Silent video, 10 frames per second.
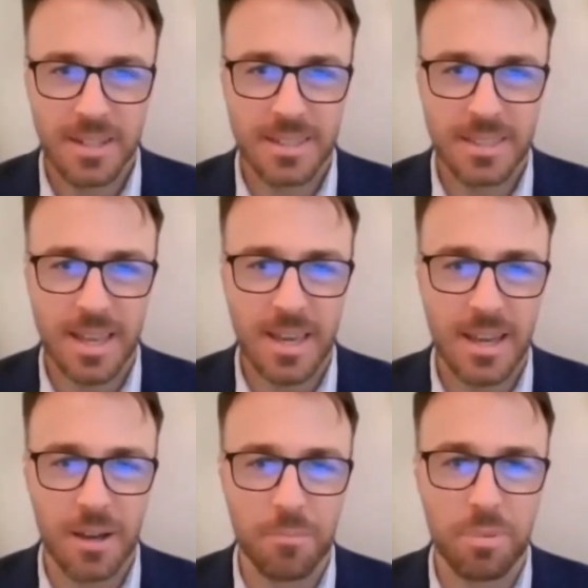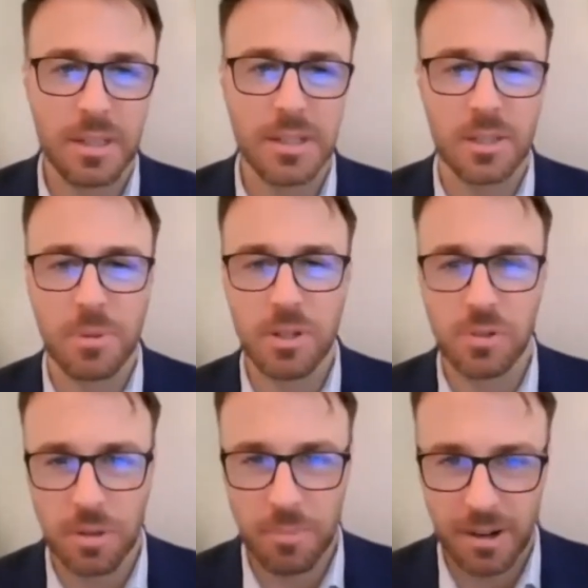Today, I'm pleased to be
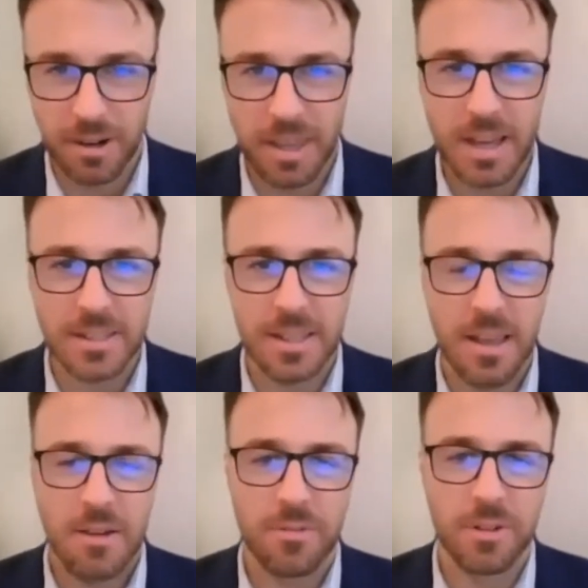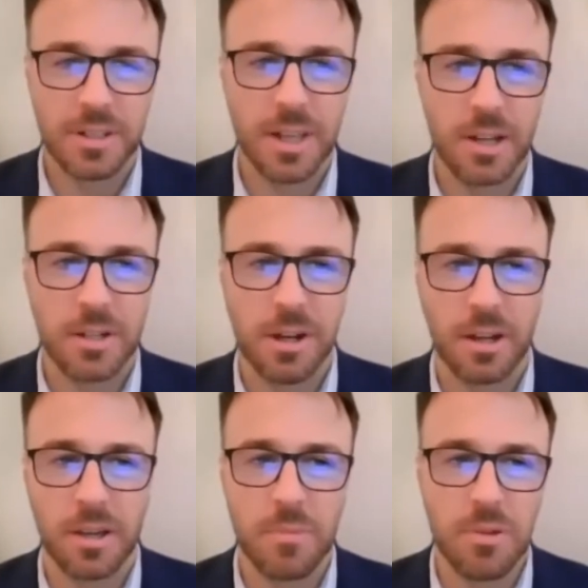joined by our guest for a discussion
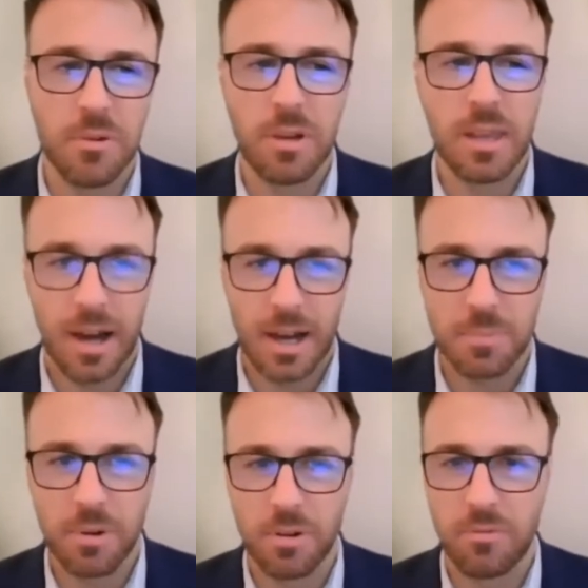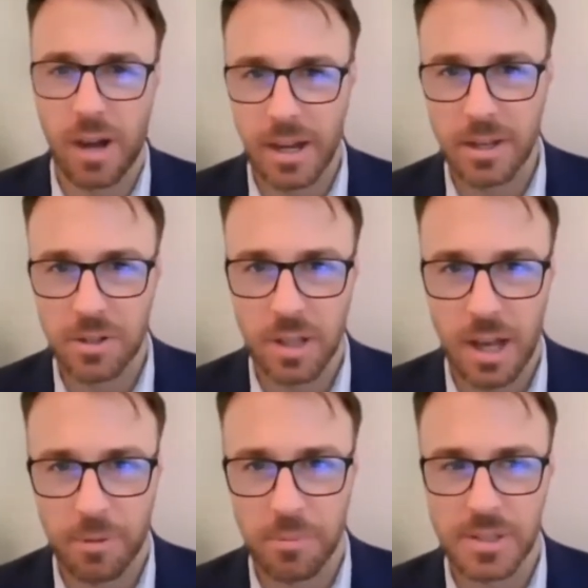on community hospital financial
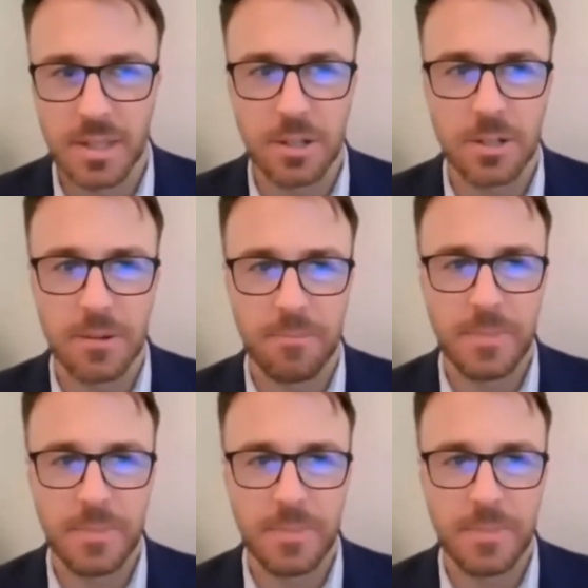optimization.